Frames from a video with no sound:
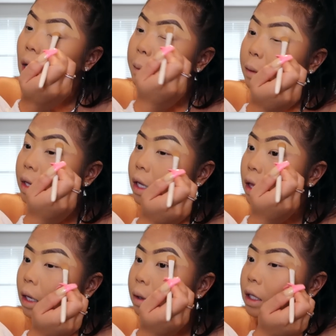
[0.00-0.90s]
I'm not really
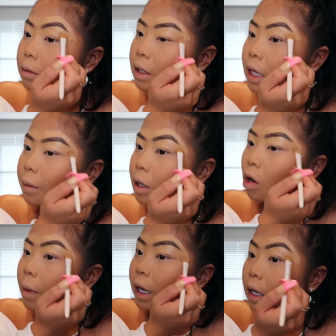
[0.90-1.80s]
clean with this because I'm going to
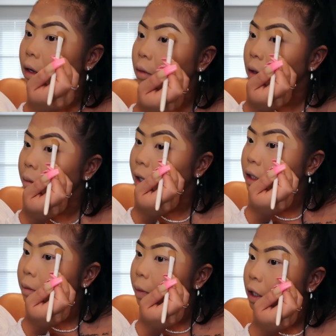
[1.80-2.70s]
go back in with my
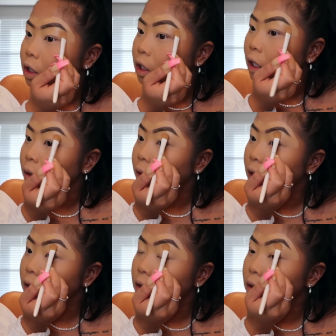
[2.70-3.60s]
sponge
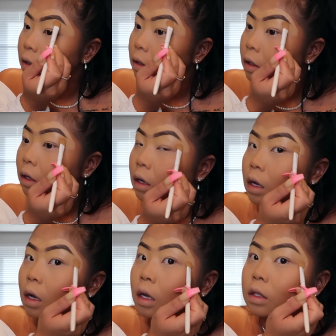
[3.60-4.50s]
anyways
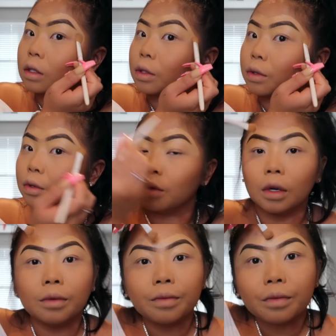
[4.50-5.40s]

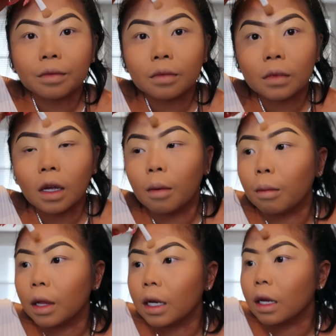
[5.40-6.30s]
to
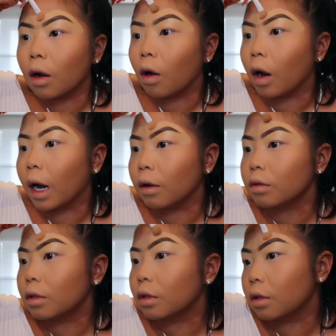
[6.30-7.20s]
blend it all
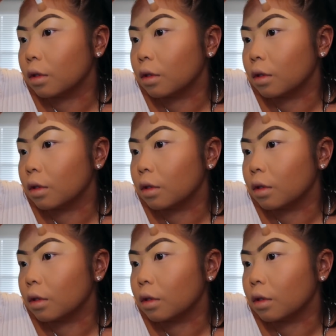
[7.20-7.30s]
out.